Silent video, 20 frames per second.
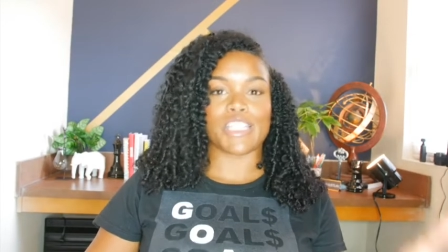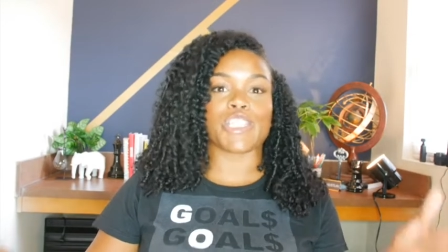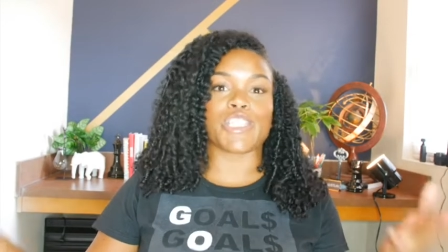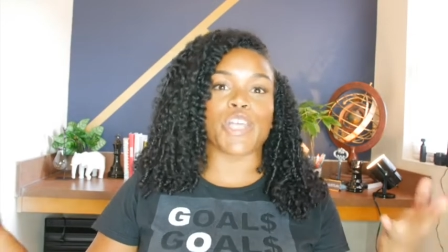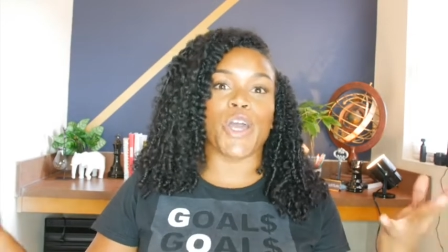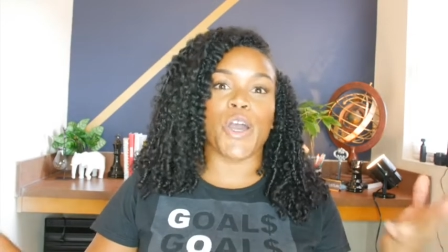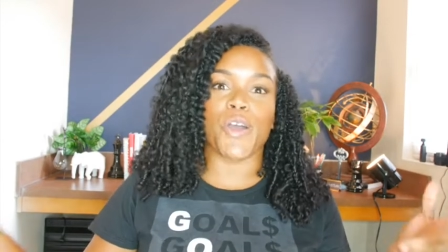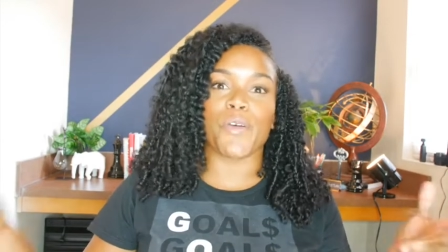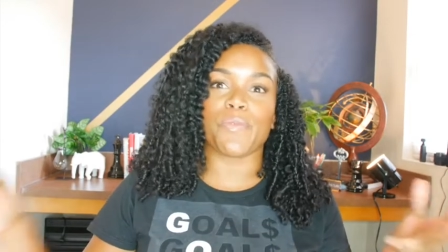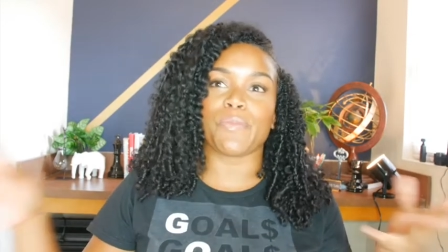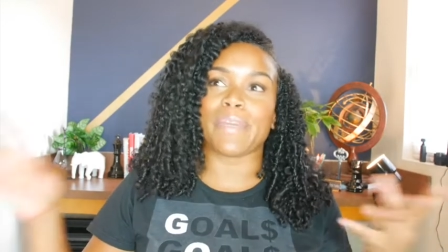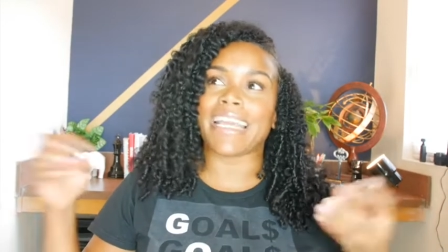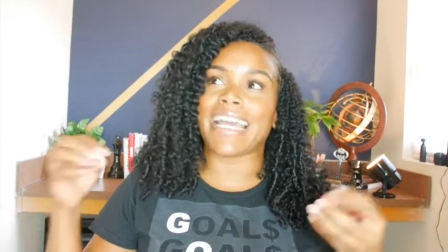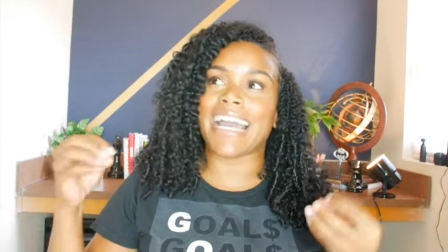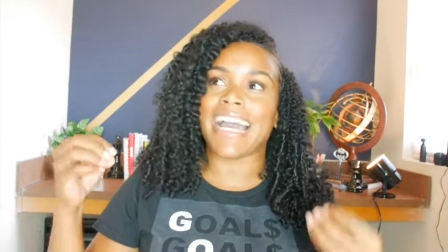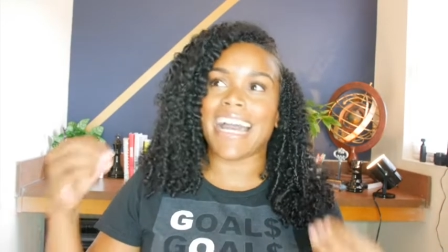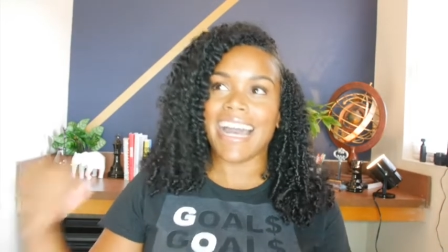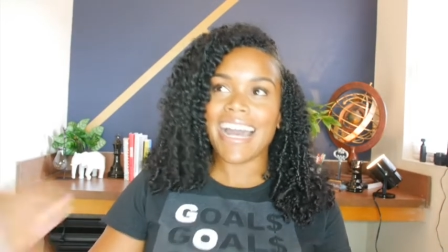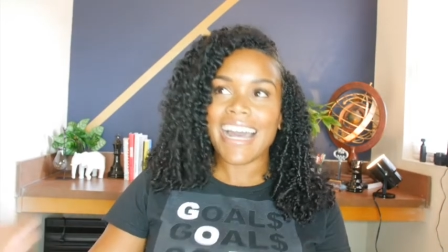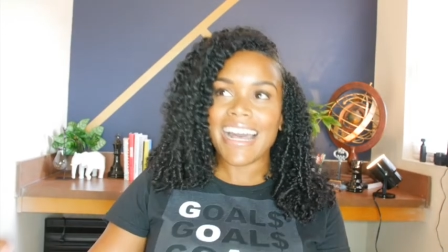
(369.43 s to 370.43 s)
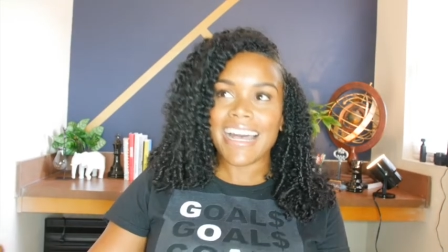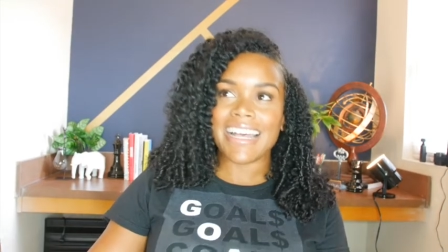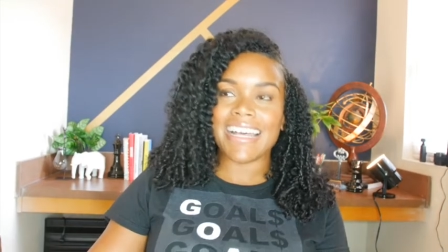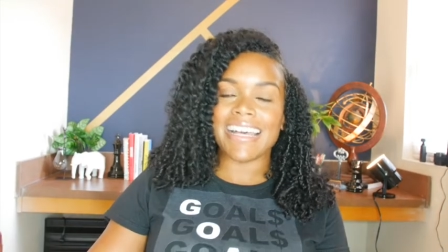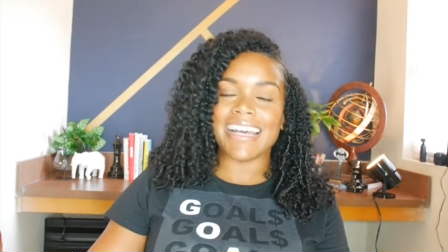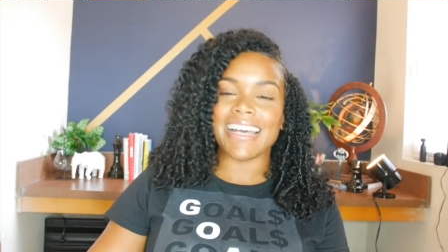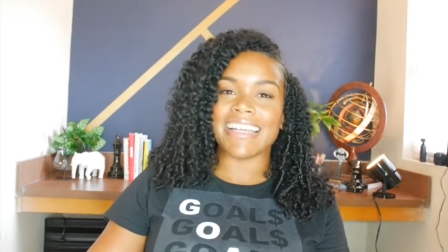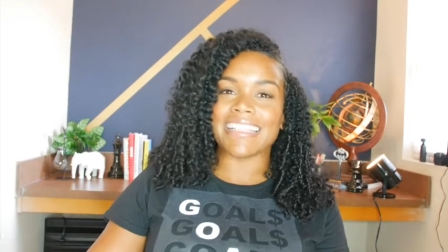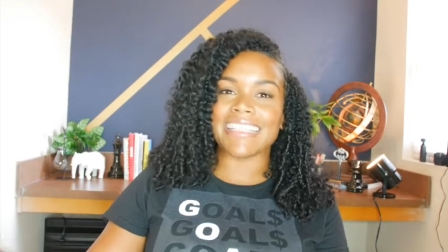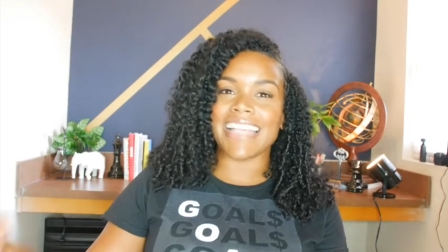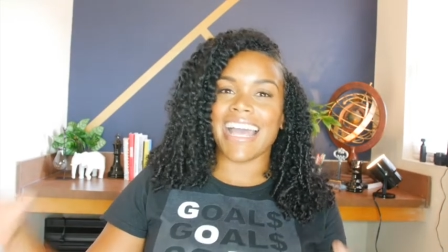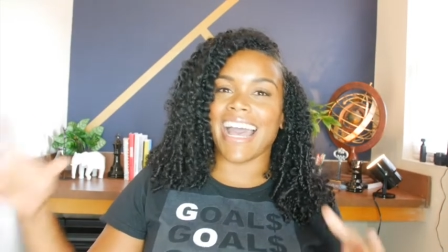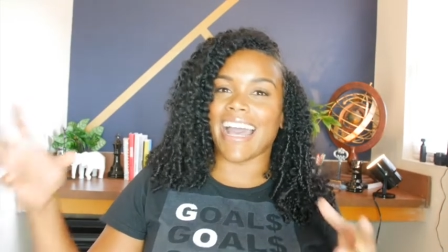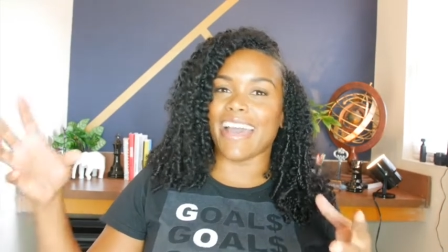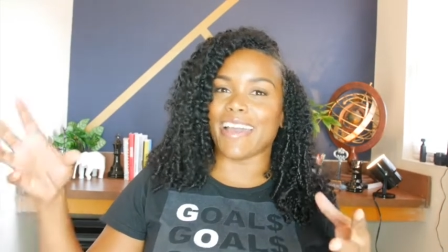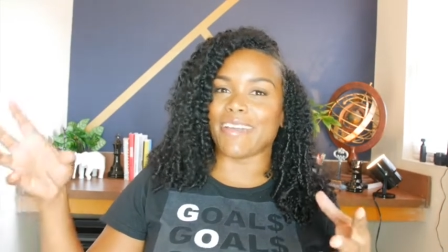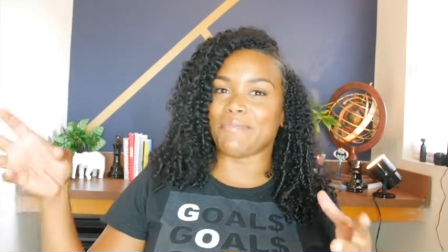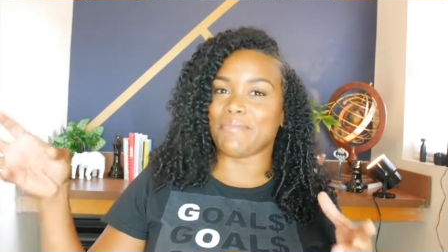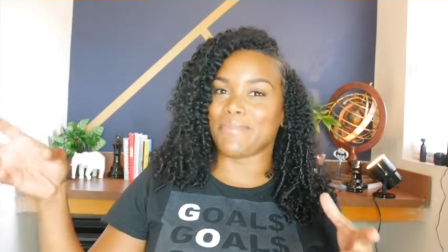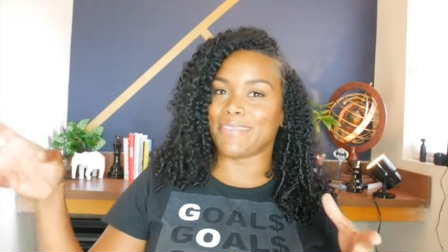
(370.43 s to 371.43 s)
So because
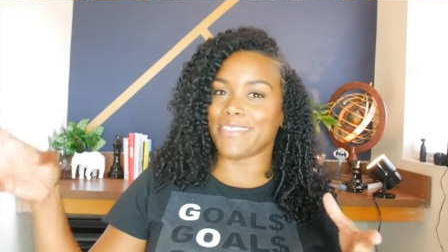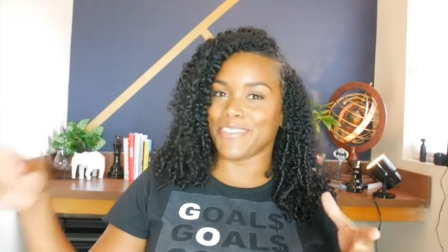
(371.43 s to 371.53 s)
I